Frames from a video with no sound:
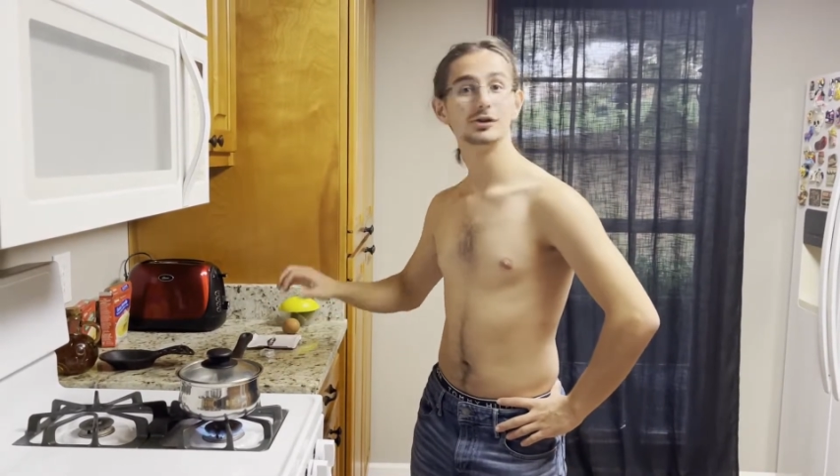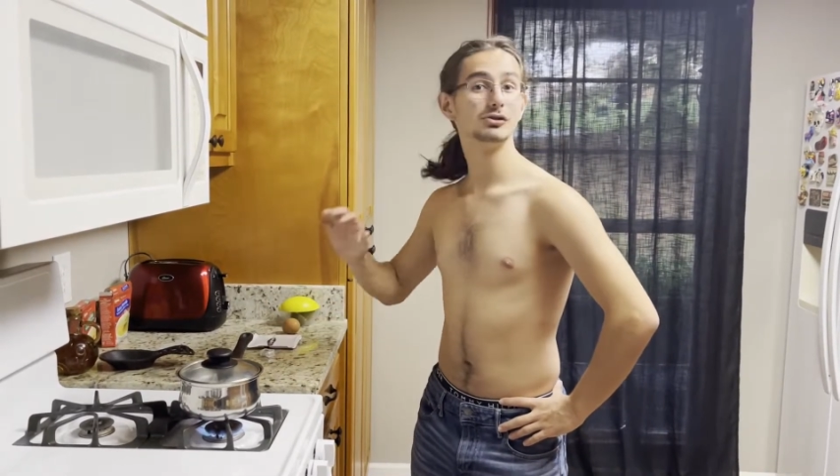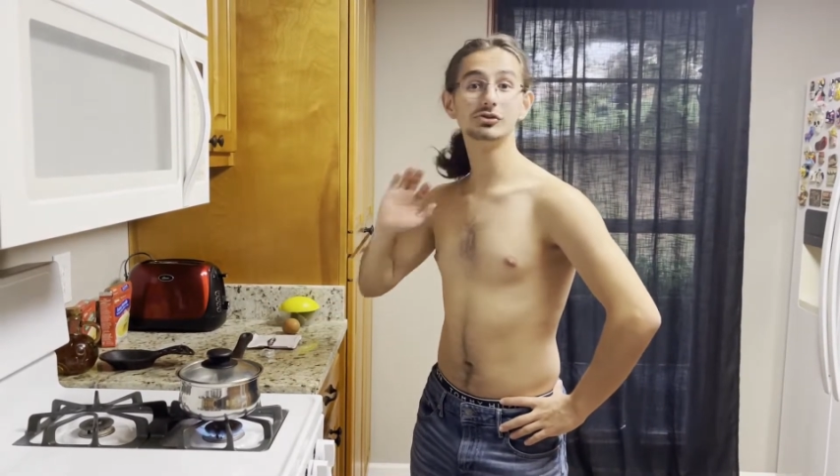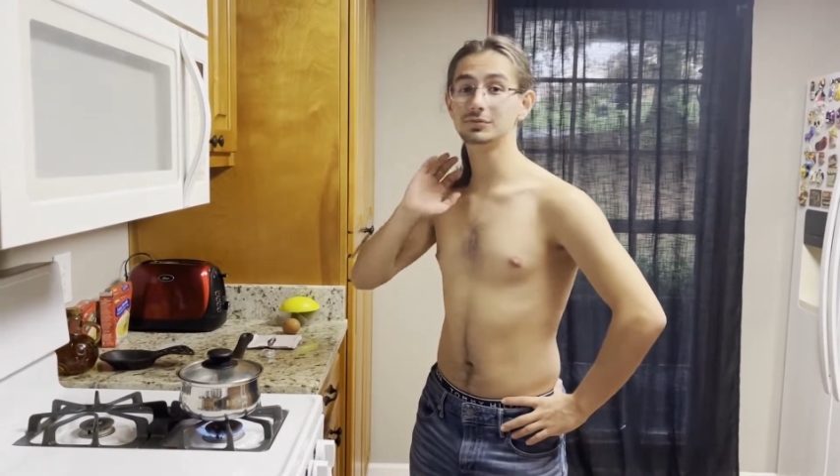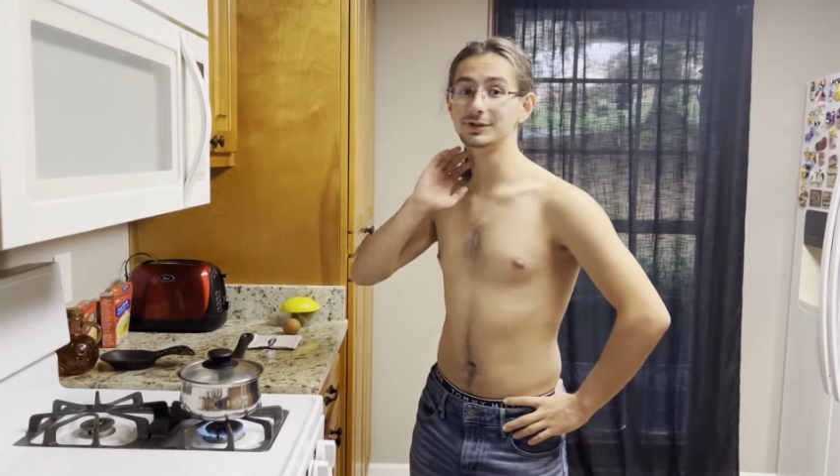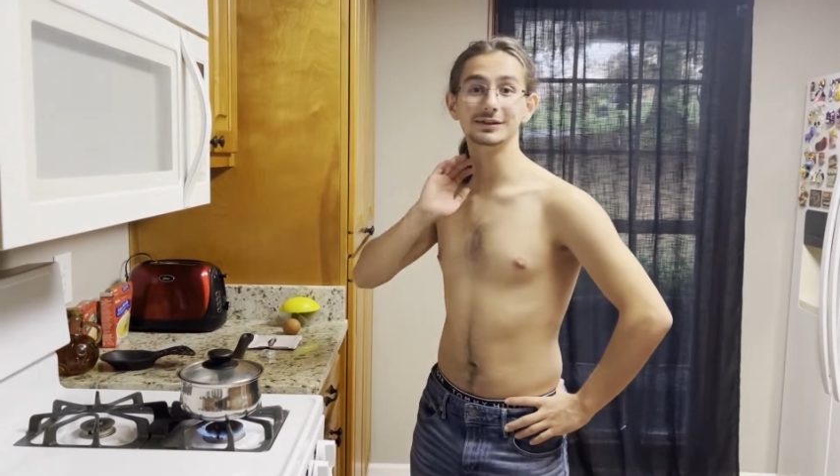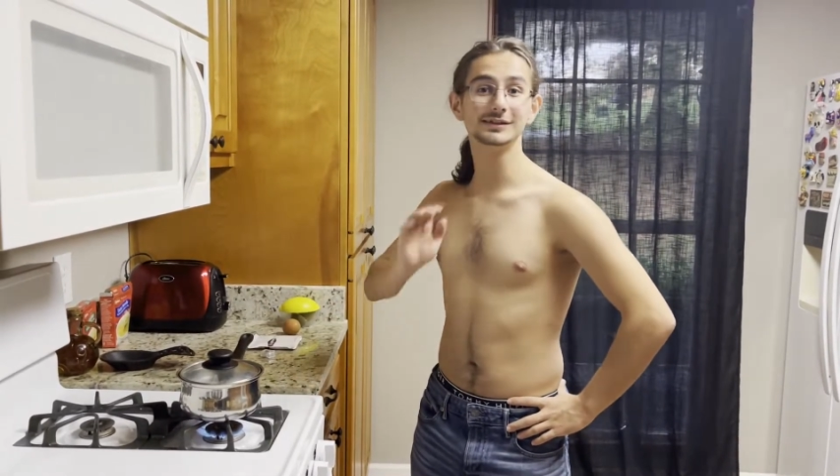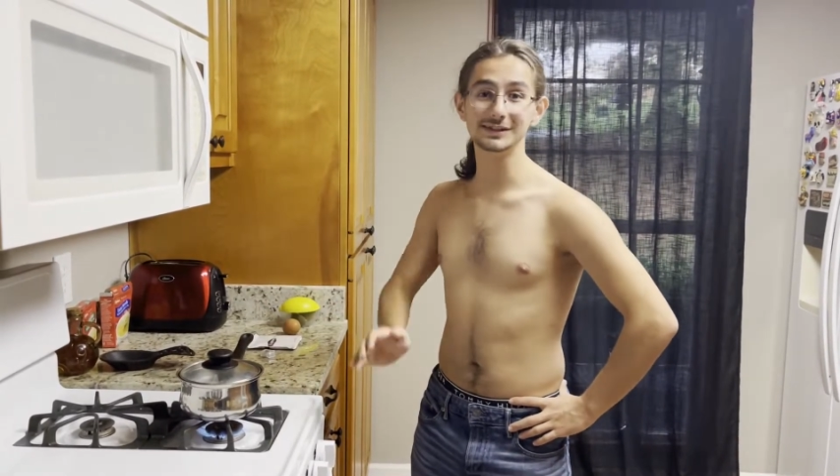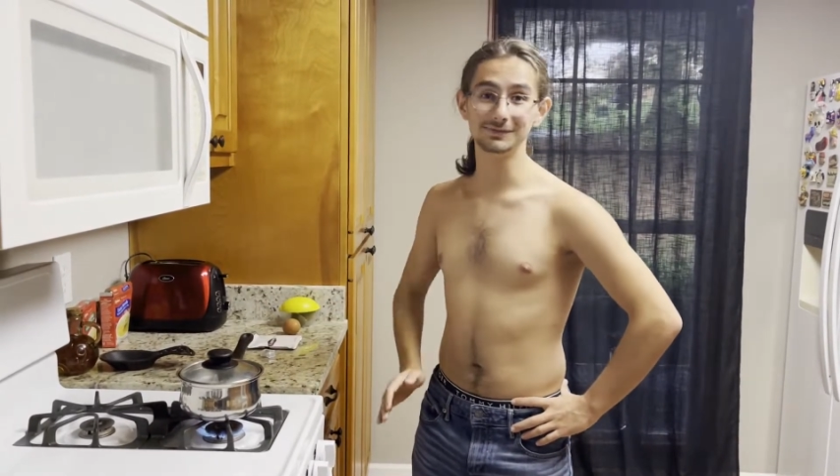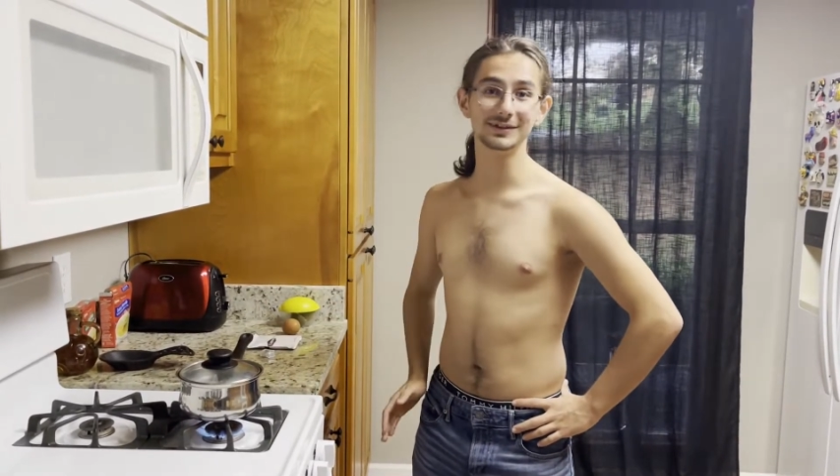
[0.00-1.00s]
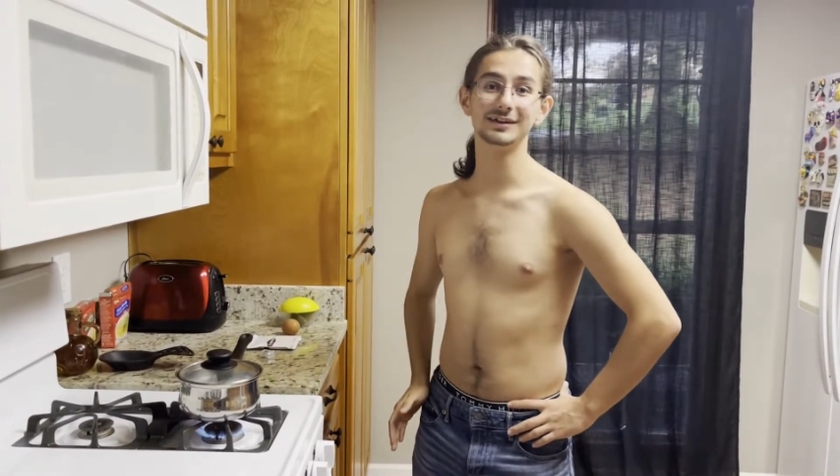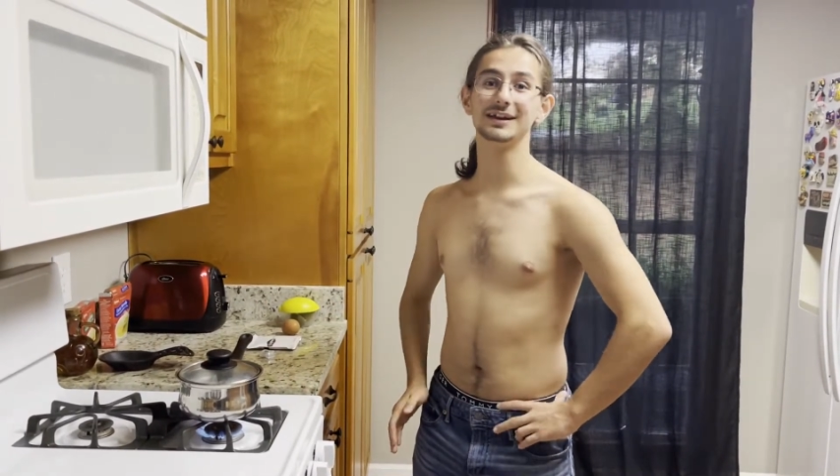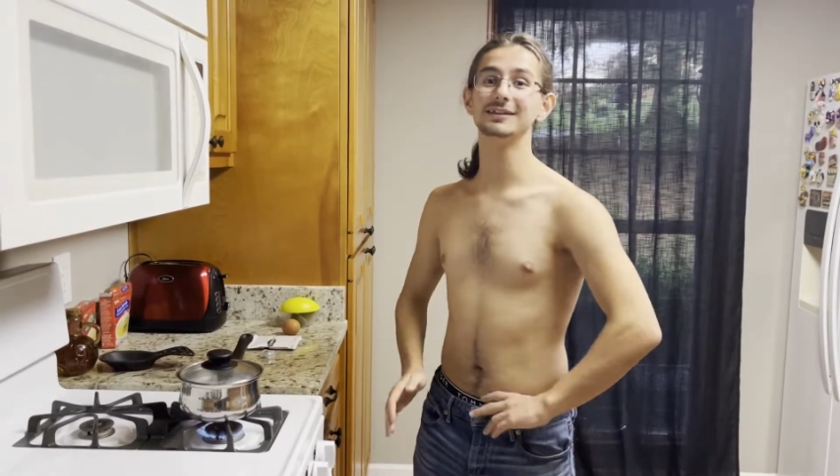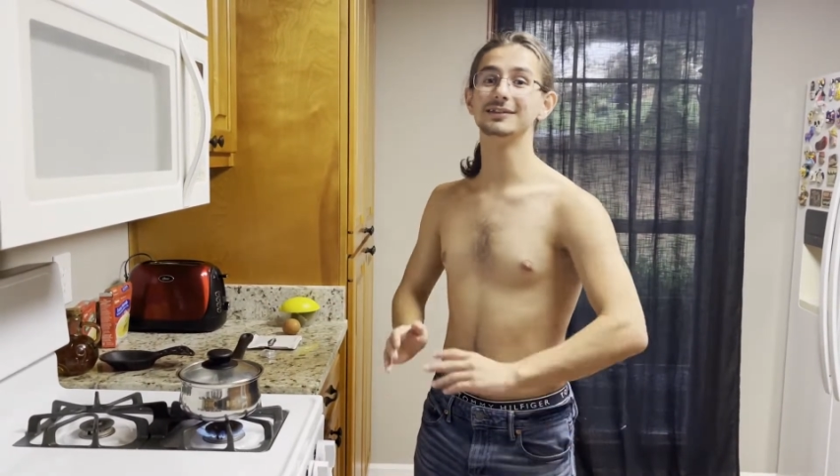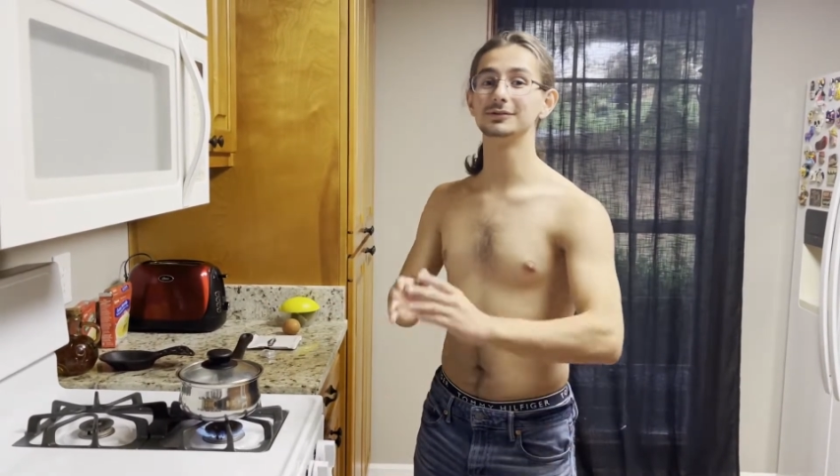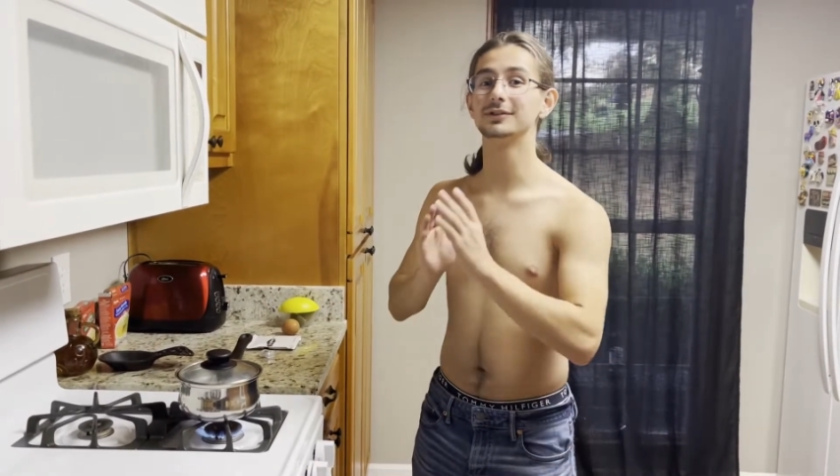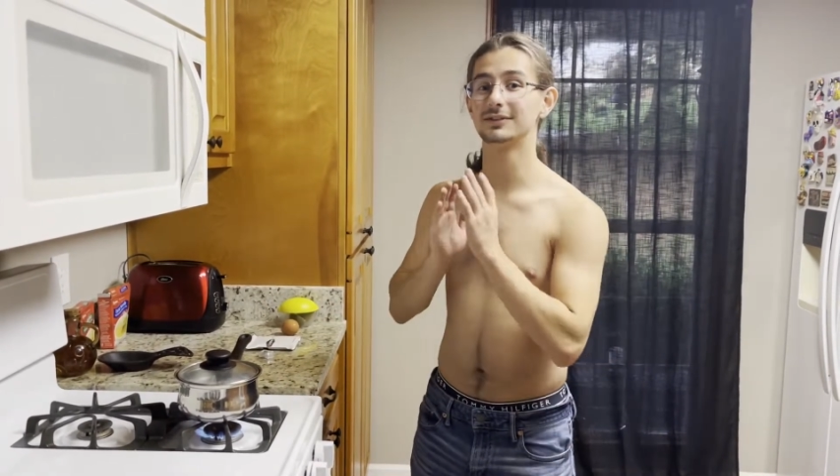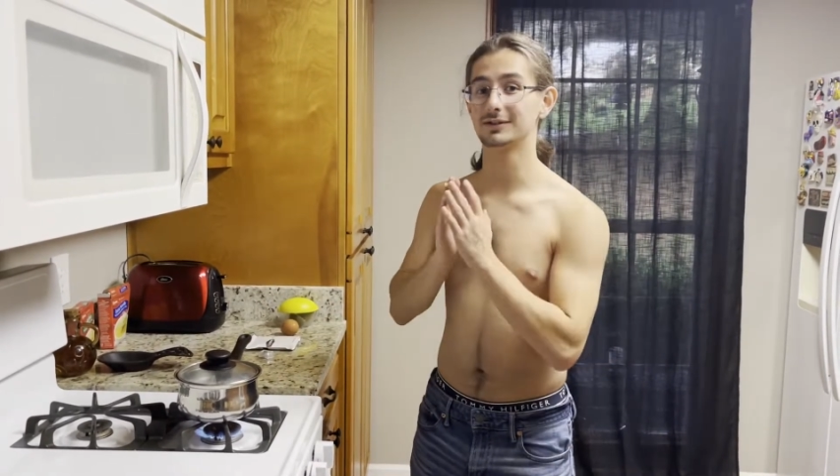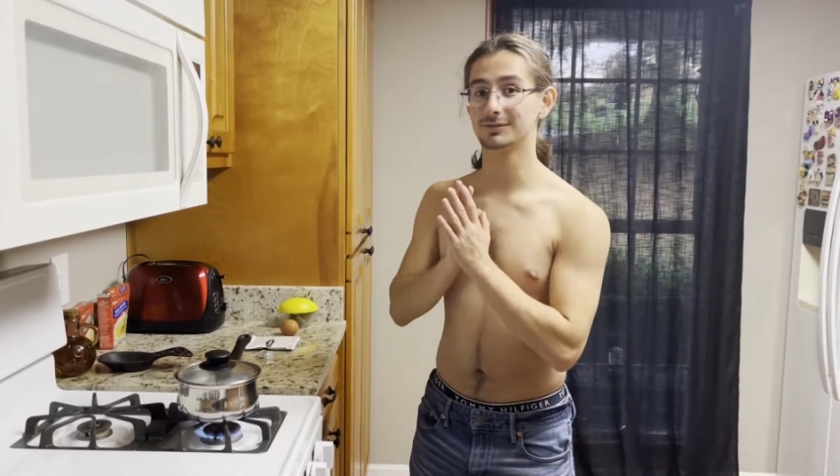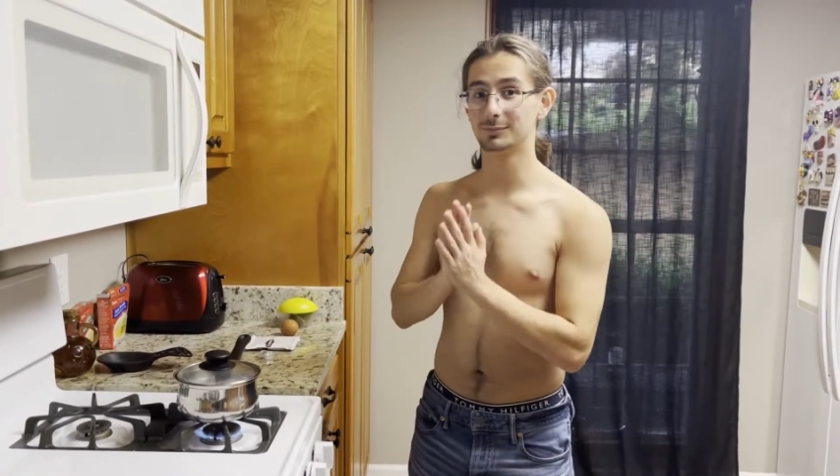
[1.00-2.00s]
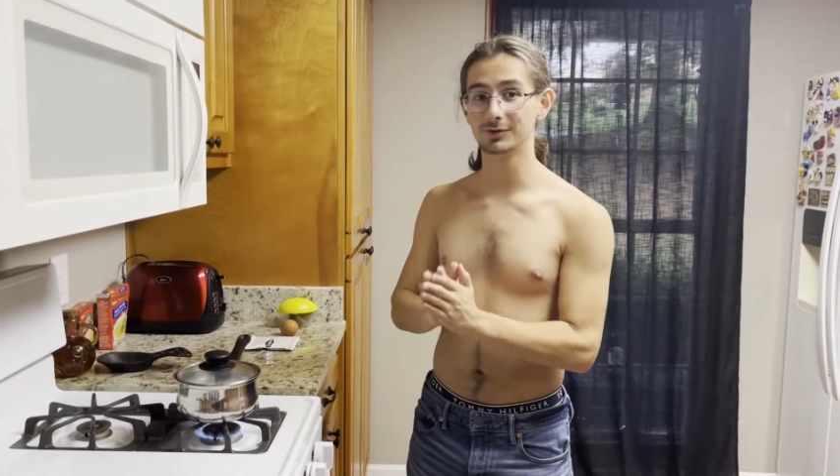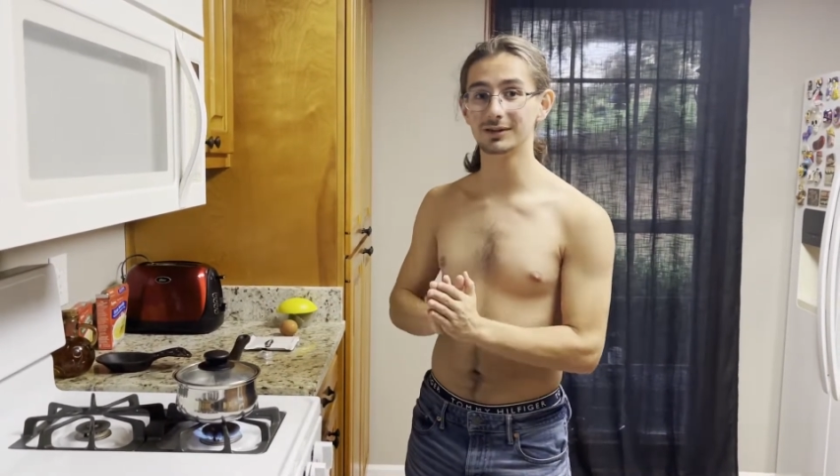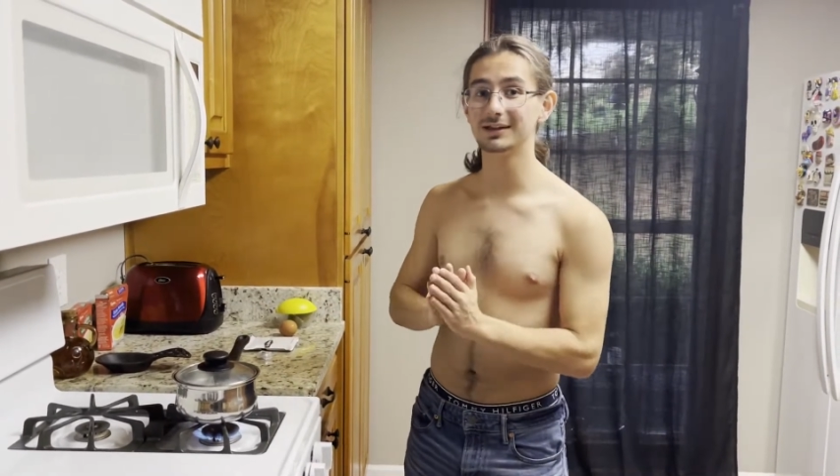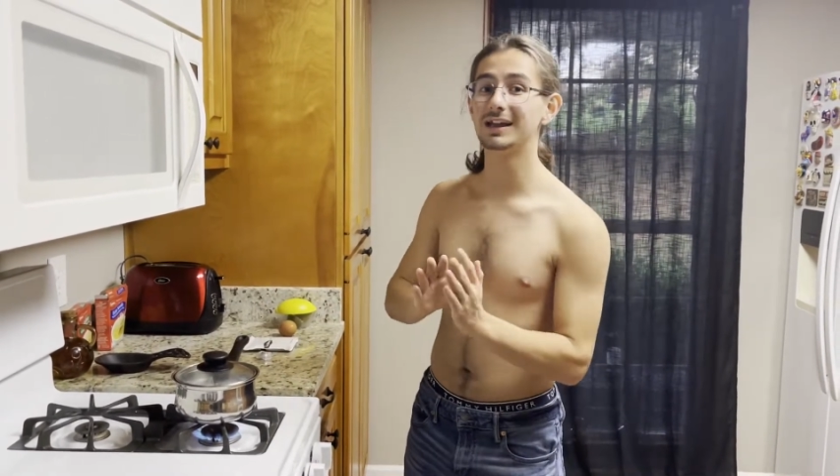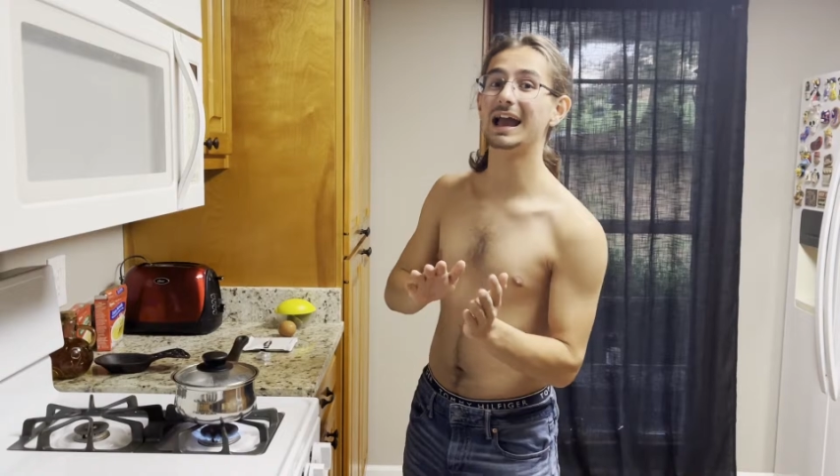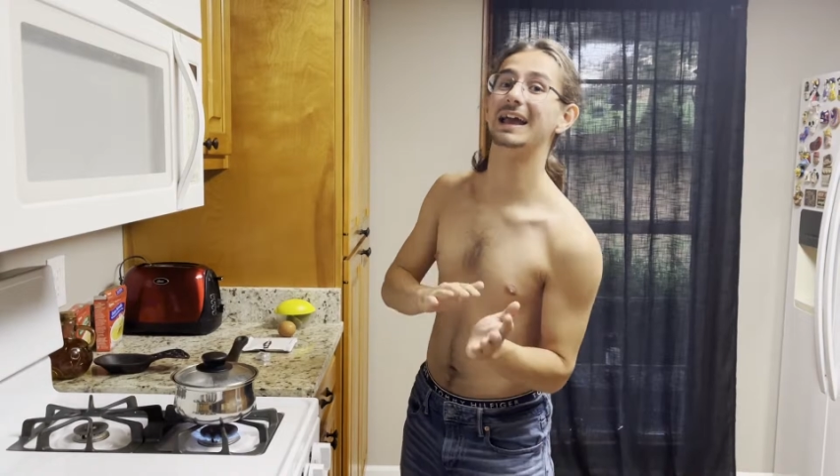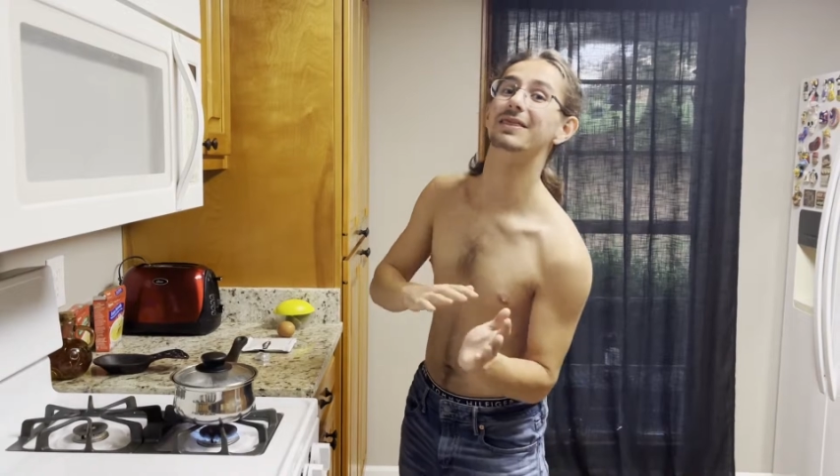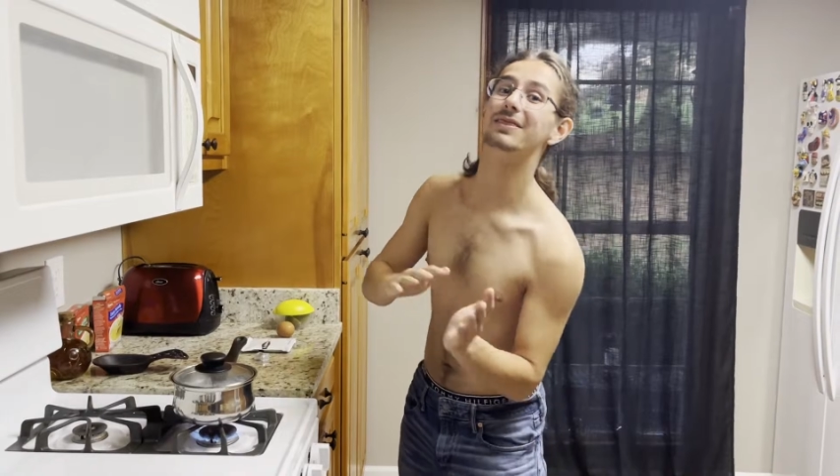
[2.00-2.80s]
You just want to leave it until it starts boiling and